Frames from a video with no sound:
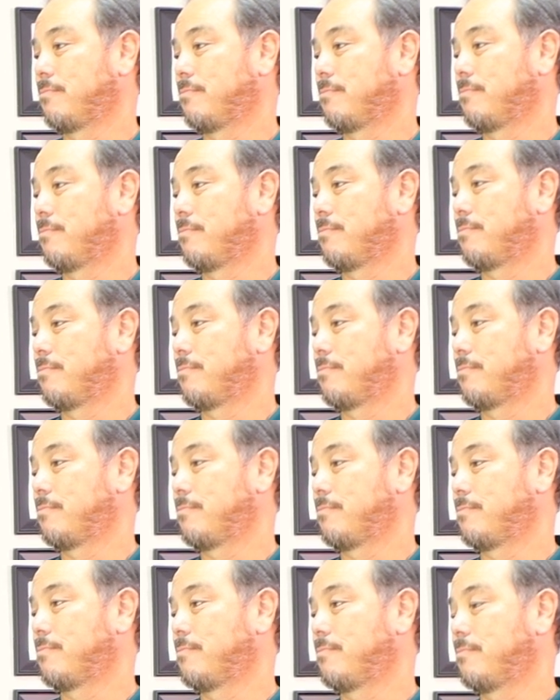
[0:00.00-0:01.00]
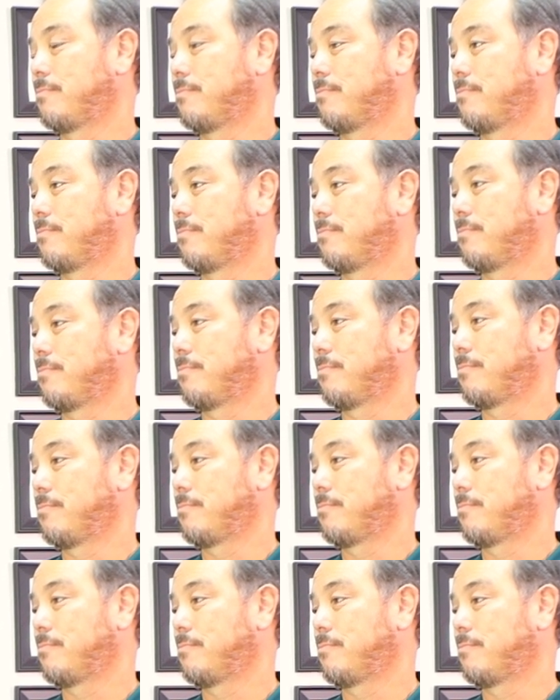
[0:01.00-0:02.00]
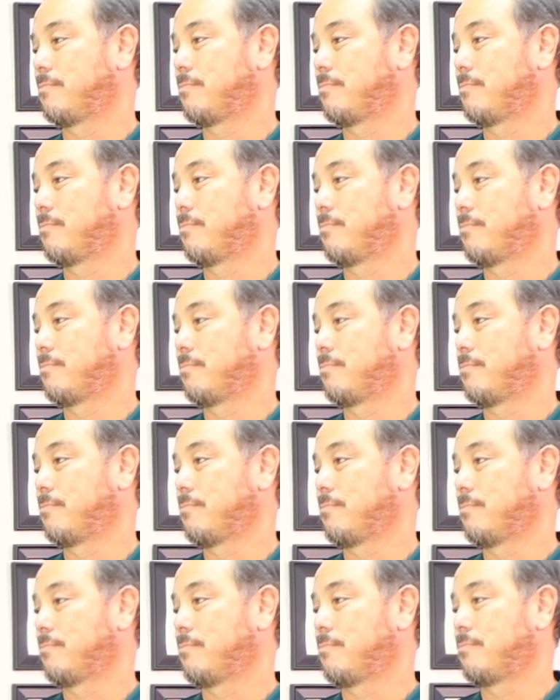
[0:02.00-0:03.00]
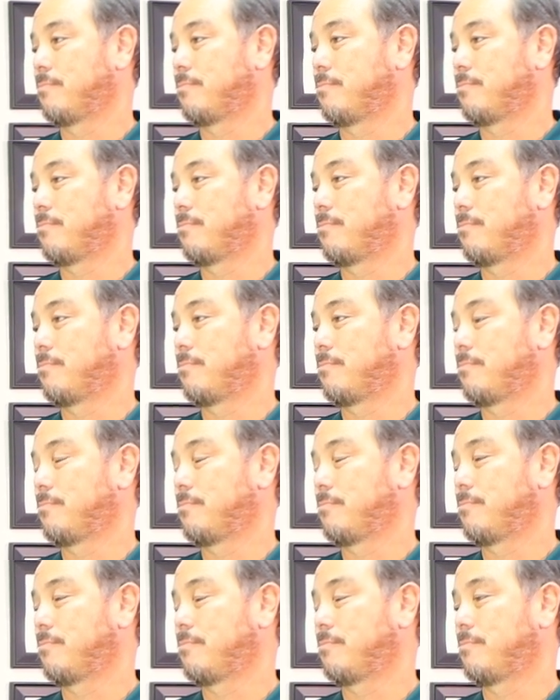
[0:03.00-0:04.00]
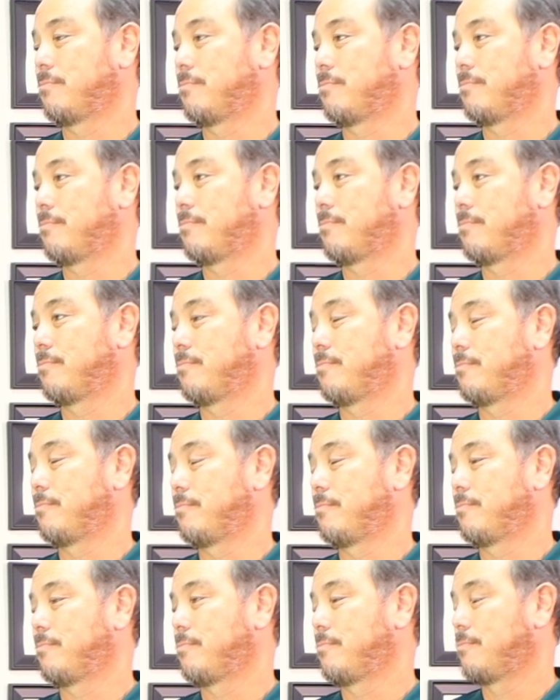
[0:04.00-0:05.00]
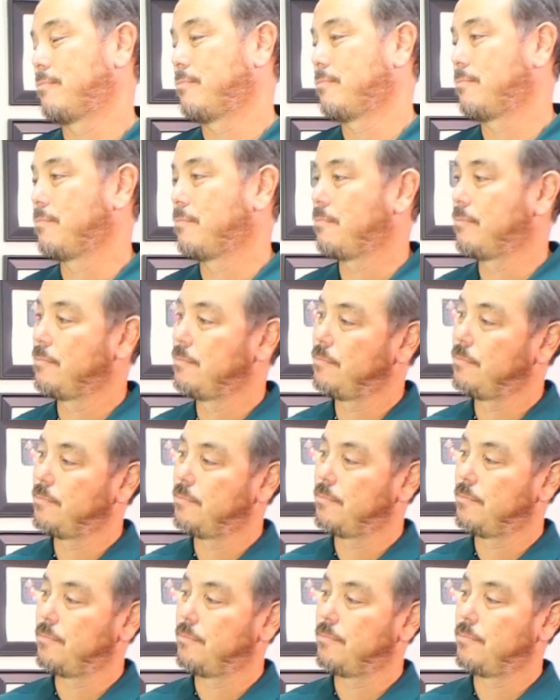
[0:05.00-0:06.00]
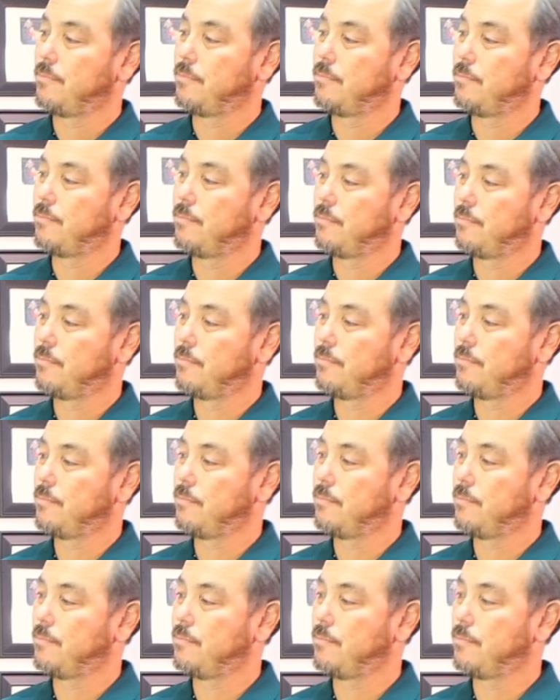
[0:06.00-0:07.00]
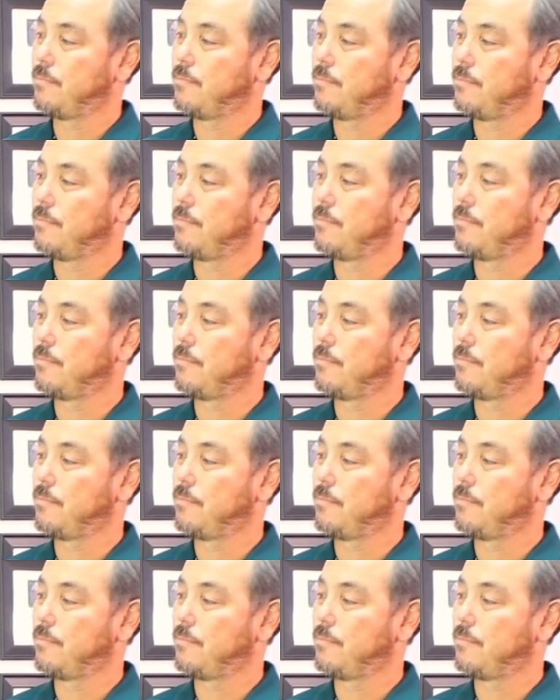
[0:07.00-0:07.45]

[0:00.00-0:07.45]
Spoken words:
(silent)